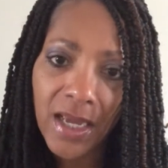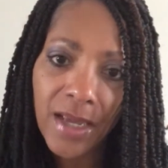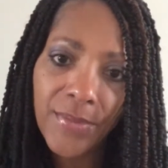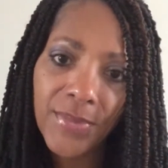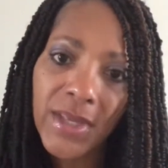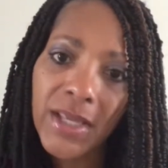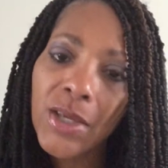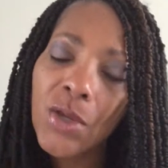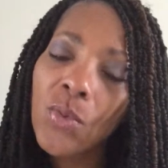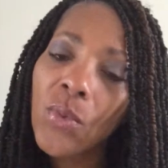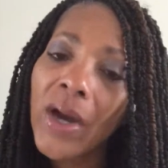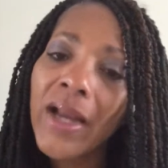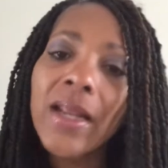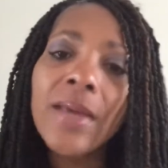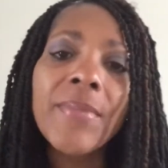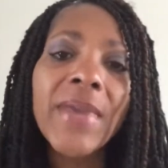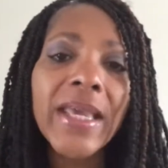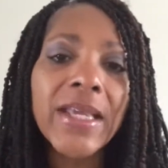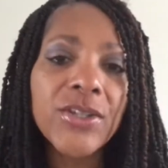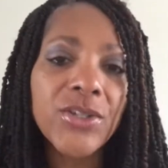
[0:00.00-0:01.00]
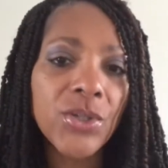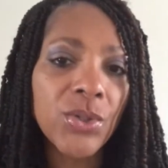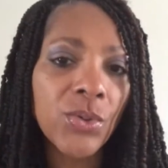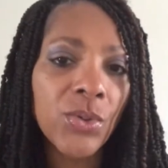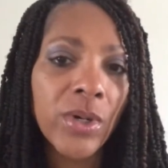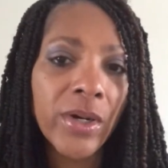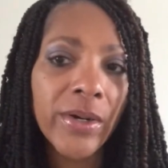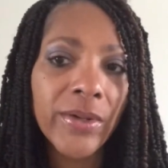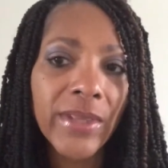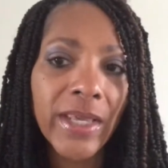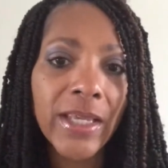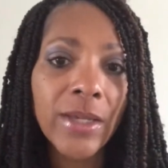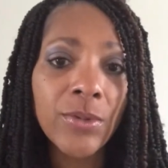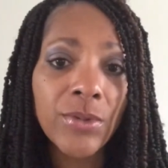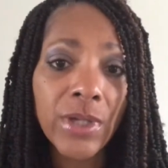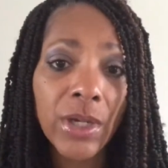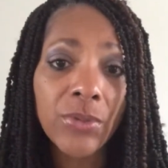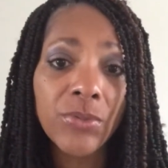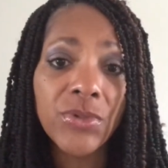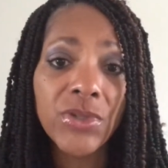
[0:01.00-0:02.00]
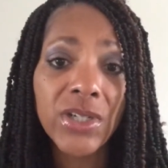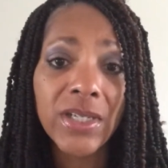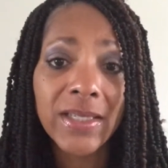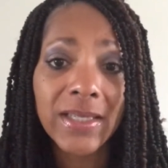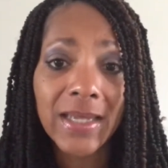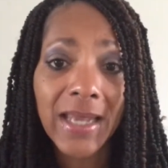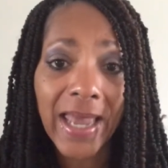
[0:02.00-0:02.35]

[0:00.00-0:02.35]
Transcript: then you want to make sure that you don't just